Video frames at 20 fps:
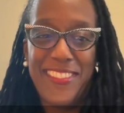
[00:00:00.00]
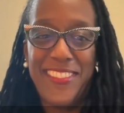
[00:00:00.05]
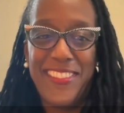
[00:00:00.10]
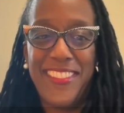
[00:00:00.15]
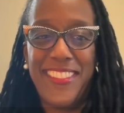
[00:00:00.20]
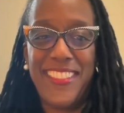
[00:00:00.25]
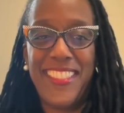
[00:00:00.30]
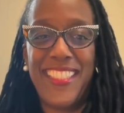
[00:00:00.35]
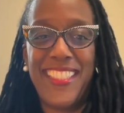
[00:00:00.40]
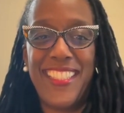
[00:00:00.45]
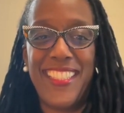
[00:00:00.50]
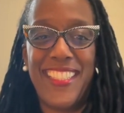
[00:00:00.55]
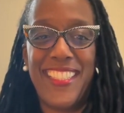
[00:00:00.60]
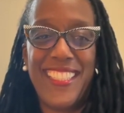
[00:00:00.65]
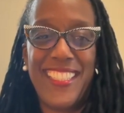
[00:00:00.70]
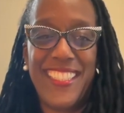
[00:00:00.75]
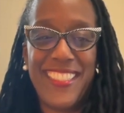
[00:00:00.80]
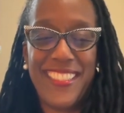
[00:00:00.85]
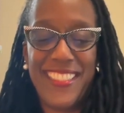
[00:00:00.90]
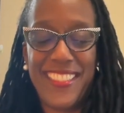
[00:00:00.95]

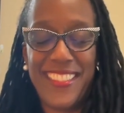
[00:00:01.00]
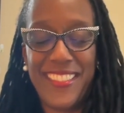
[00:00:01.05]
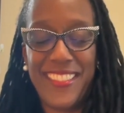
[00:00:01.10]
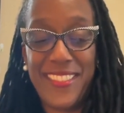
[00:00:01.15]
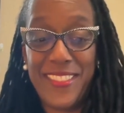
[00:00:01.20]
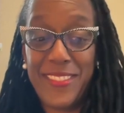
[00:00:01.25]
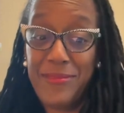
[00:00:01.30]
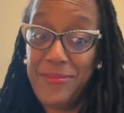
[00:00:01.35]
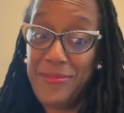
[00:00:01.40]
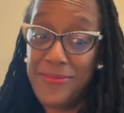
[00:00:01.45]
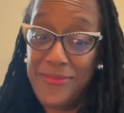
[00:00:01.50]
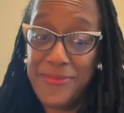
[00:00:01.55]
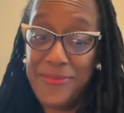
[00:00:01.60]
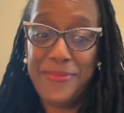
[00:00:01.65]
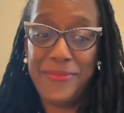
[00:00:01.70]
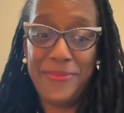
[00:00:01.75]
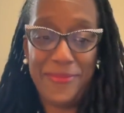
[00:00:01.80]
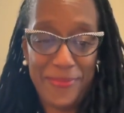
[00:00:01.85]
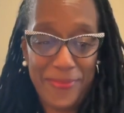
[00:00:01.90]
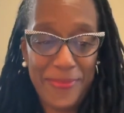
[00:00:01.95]

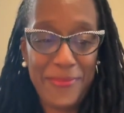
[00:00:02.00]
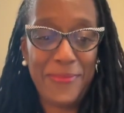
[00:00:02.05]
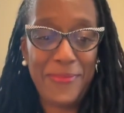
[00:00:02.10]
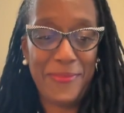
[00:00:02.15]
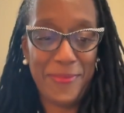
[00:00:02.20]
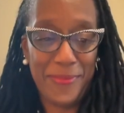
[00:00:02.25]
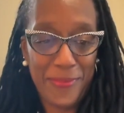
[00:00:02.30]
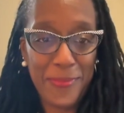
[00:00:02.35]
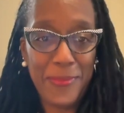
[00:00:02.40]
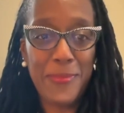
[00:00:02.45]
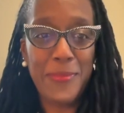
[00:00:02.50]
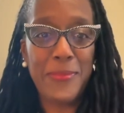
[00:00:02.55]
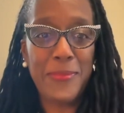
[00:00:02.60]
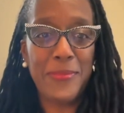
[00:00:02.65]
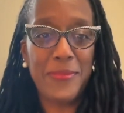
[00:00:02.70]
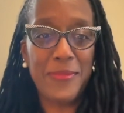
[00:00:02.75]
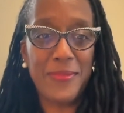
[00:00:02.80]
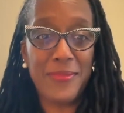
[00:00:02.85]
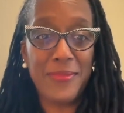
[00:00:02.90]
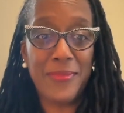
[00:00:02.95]

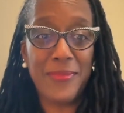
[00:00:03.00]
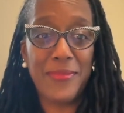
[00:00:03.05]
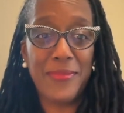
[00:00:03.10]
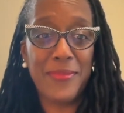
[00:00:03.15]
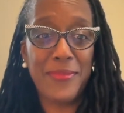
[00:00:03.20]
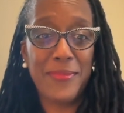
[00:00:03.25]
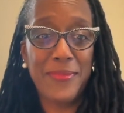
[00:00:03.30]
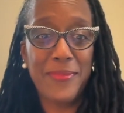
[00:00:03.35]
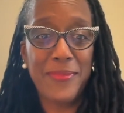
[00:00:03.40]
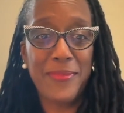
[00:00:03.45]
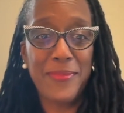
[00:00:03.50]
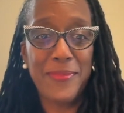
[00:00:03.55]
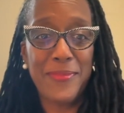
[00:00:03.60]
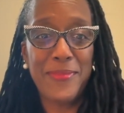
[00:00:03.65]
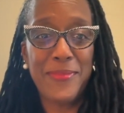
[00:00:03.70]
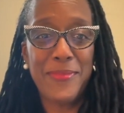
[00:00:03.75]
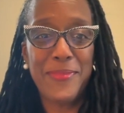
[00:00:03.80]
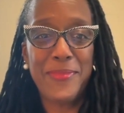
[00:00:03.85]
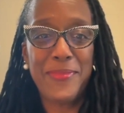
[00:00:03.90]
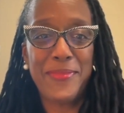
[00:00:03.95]

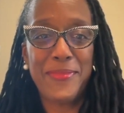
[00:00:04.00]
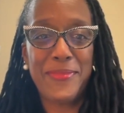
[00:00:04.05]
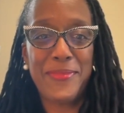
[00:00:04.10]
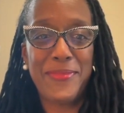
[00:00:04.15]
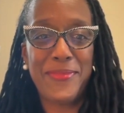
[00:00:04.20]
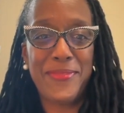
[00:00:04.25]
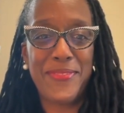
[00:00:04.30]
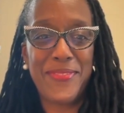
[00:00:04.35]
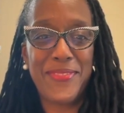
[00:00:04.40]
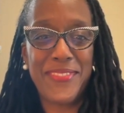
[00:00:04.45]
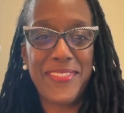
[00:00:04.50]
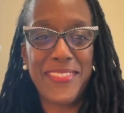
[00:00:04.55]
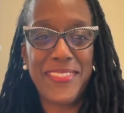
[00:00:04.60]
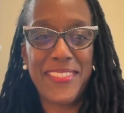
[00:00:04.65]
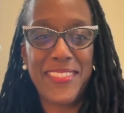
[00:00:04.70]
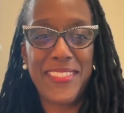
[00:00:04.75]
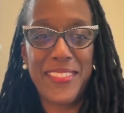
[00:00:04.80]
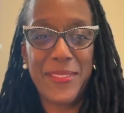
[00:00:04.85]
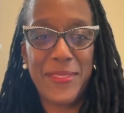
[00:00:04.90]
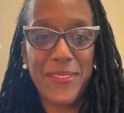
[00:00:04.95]

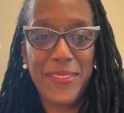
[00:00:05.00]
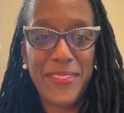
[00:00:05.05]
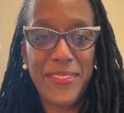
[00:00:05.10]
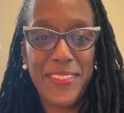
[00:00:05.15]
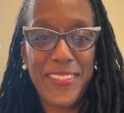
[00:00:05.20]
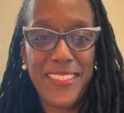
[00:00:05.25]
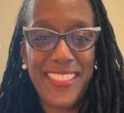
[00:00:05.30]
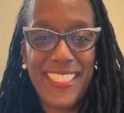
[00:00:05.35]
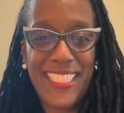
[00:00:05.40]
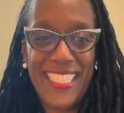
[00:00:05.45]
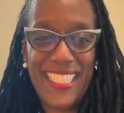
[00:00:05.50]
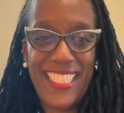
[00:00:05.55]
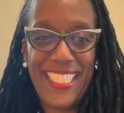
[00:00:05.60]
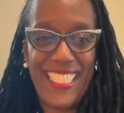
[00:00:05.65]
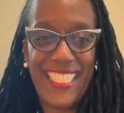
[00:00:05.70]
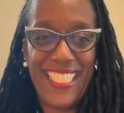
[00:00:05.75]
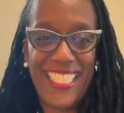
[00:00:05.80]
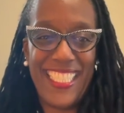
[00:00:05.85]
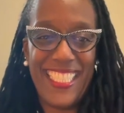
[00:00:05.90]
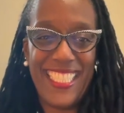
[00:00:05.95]

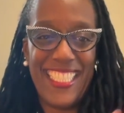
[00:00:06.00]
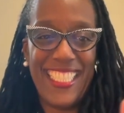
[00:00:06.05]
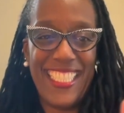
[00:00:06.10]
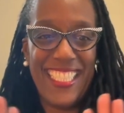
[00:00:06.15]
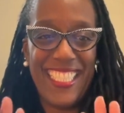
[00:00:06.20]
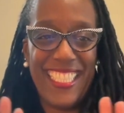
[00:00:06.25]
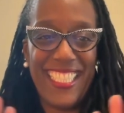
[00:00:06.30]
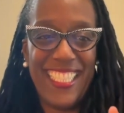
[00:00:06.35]
[no speech]